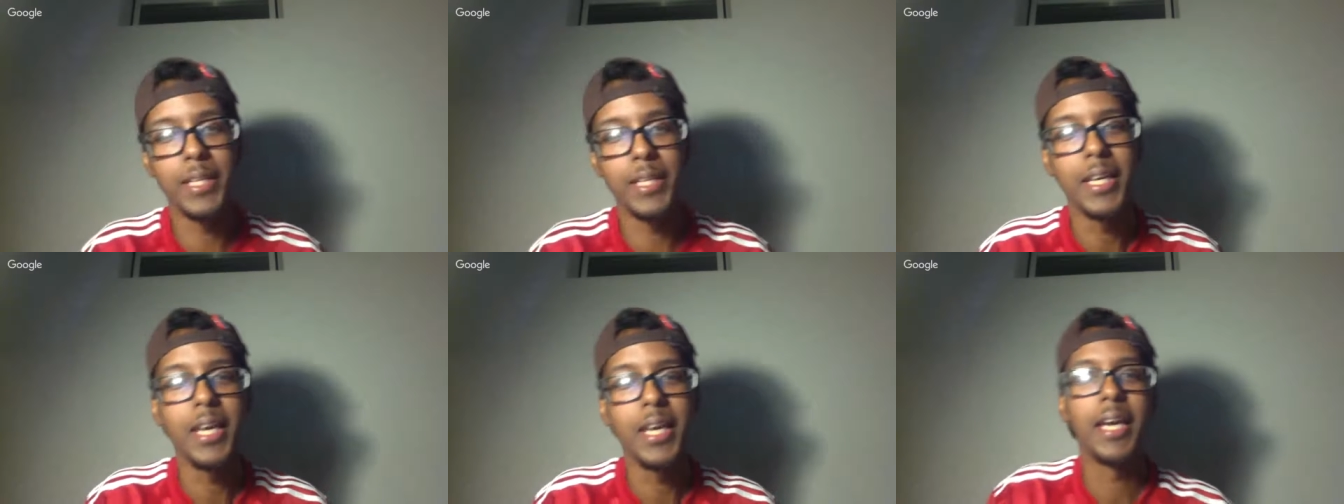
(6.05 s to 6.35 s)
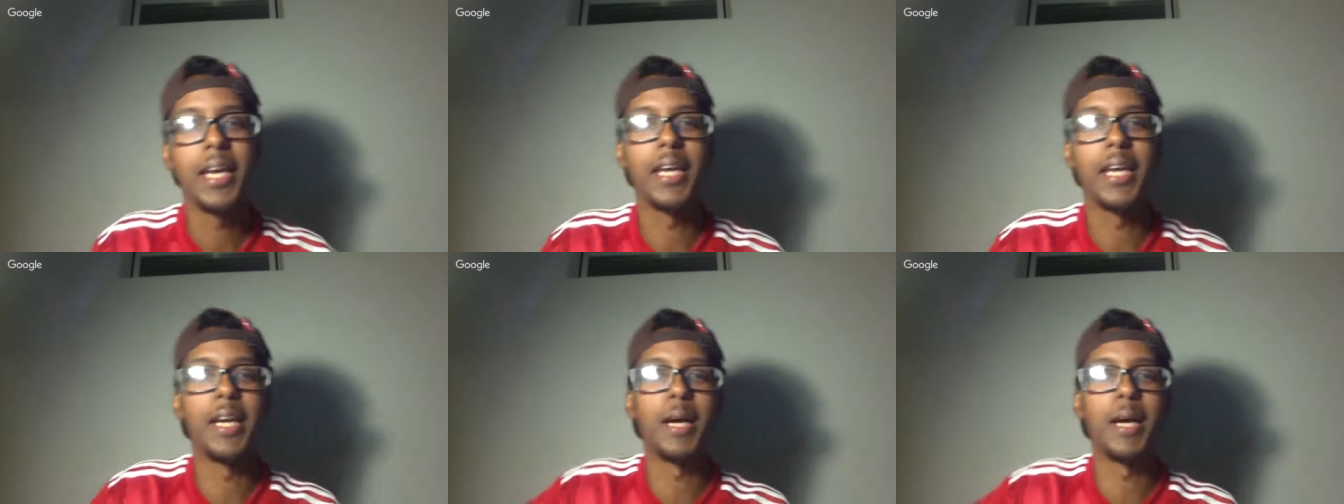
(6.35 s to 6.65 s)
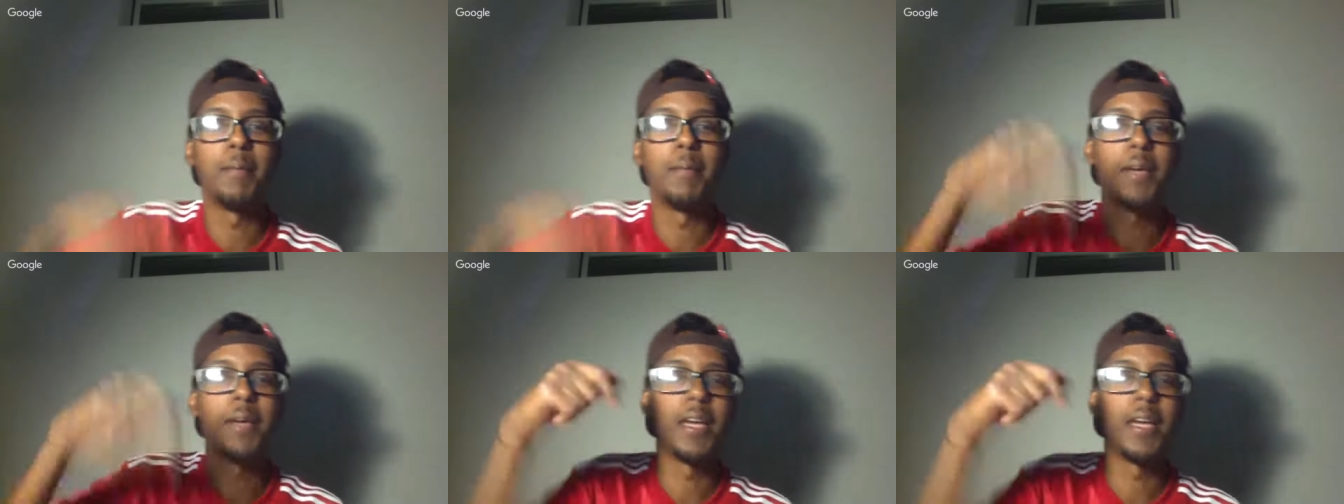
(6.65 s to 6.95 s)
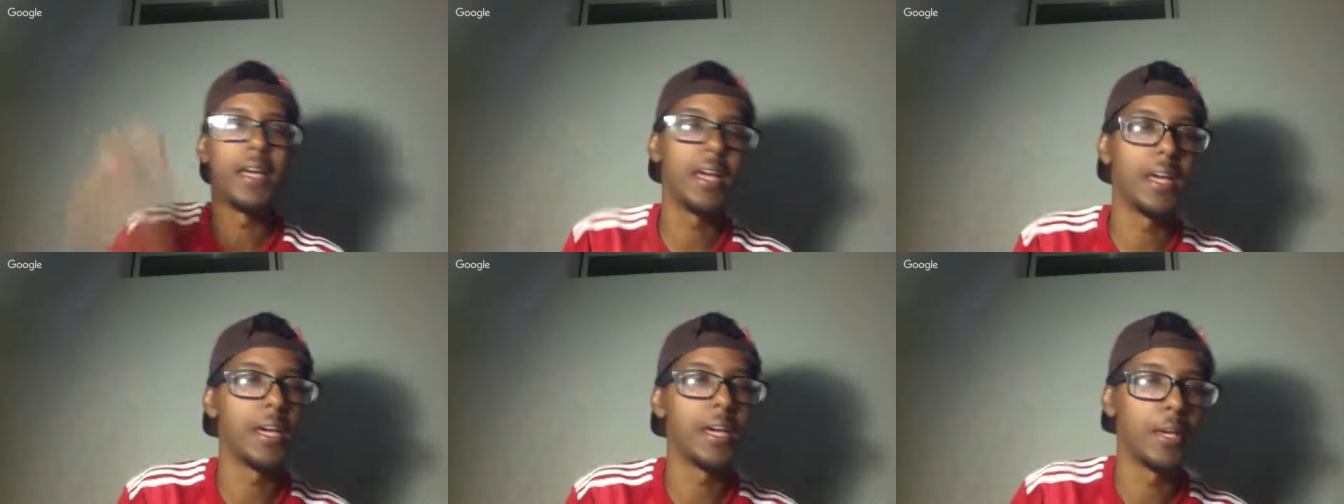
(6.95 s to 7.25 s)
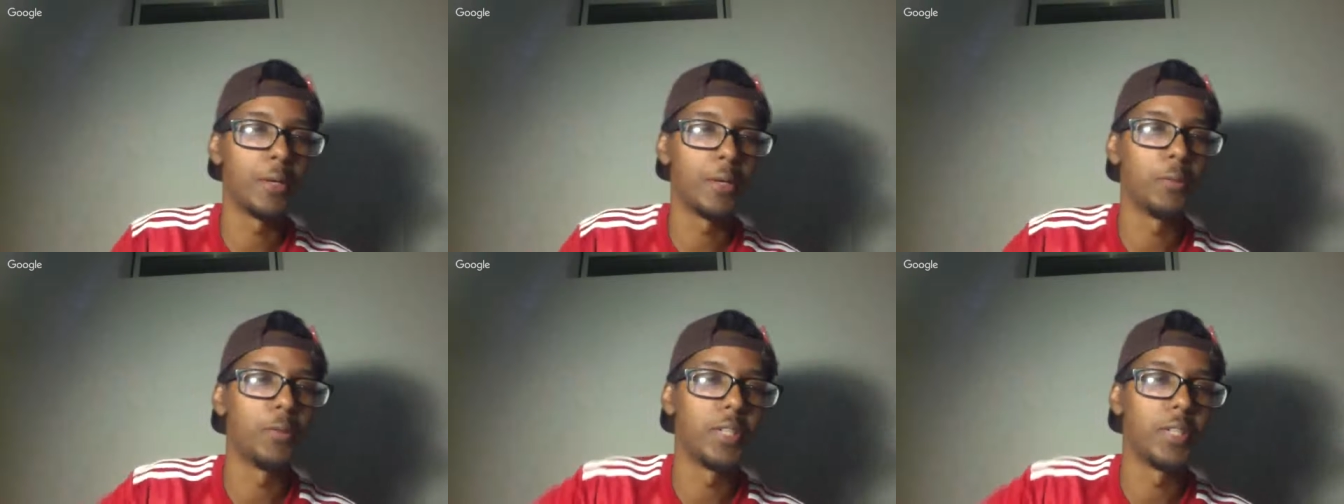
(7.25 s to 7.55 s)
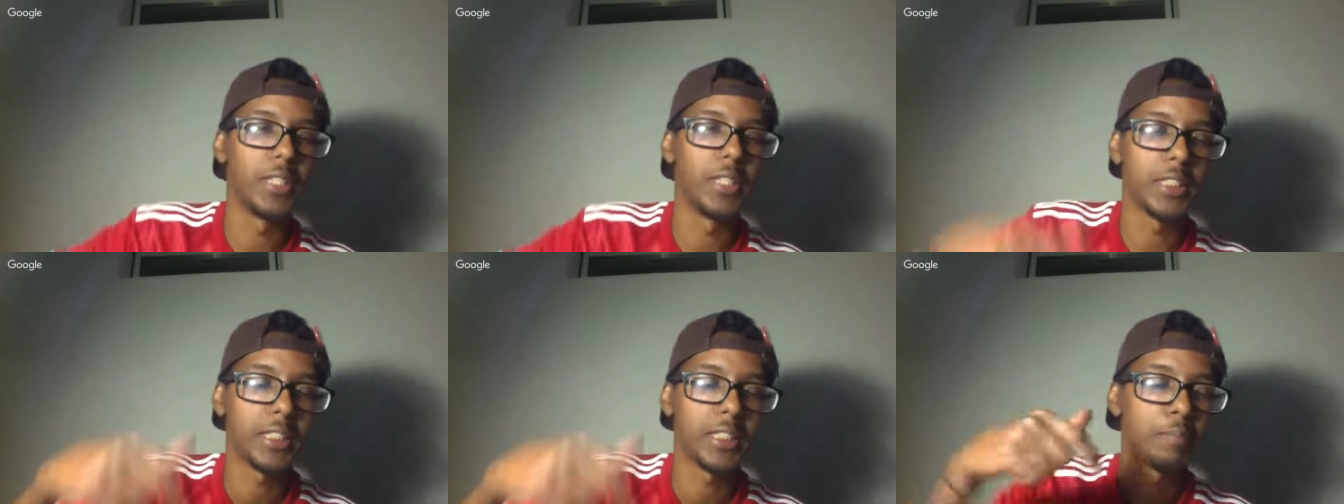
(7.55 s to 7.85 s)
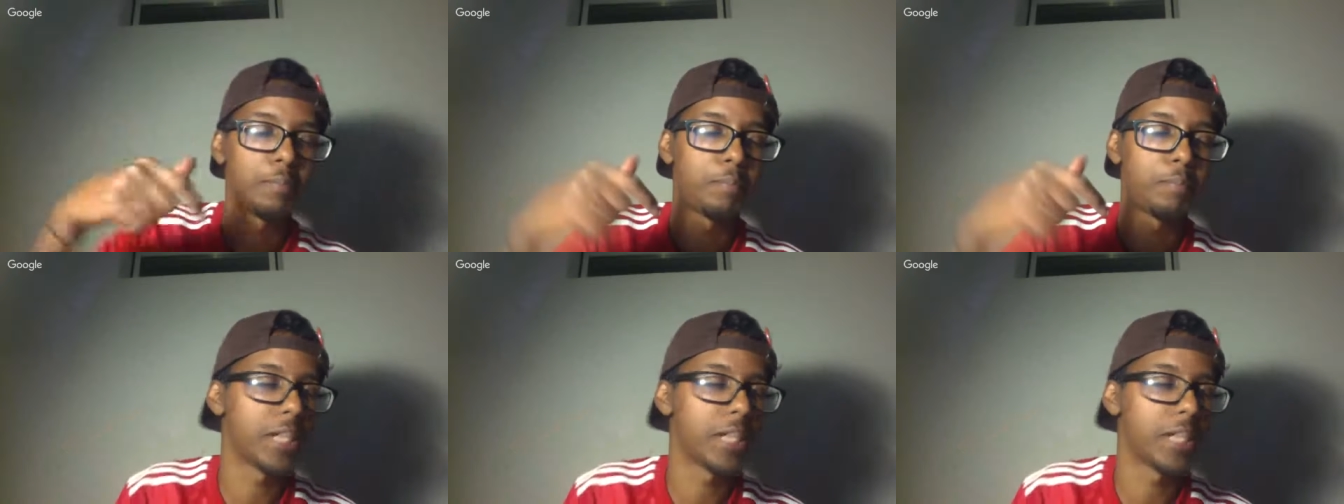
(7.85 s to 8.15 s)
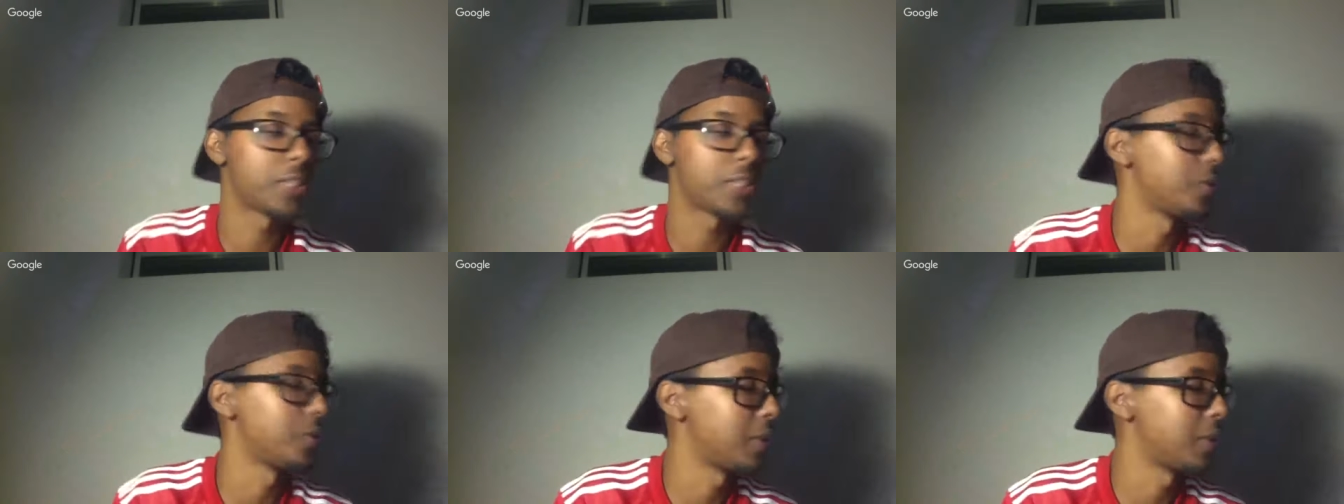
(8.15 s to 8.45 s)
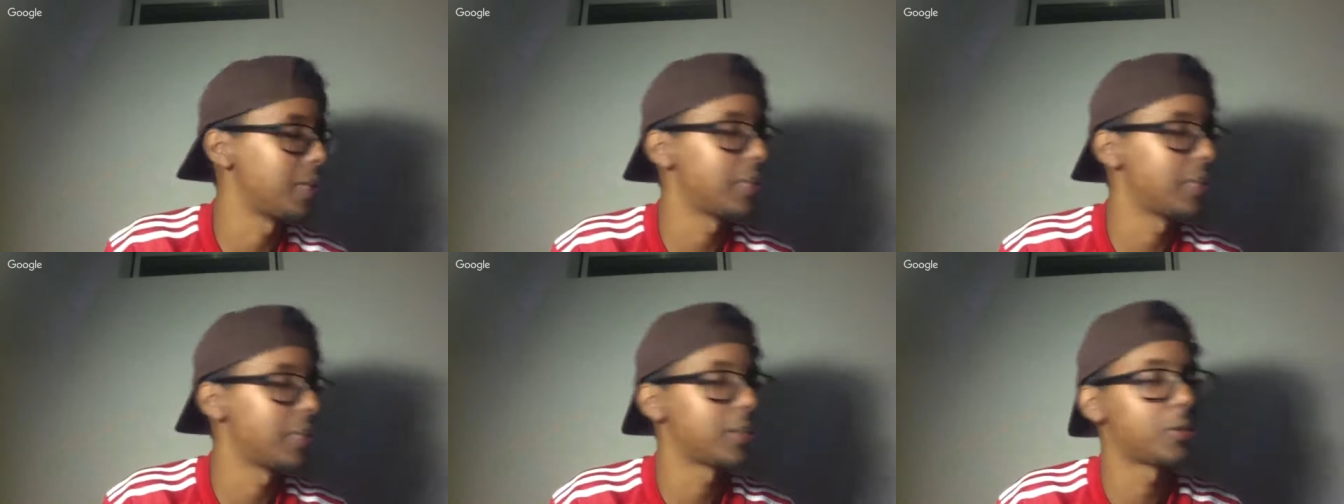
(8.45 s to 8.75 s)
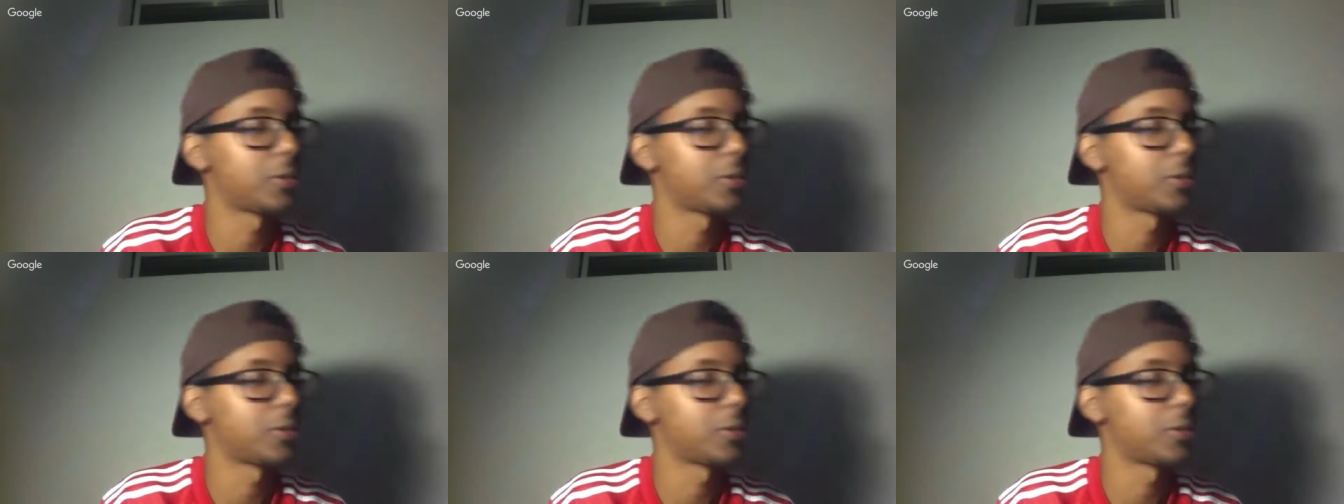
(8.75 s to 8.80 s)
And I'm here with a special guest,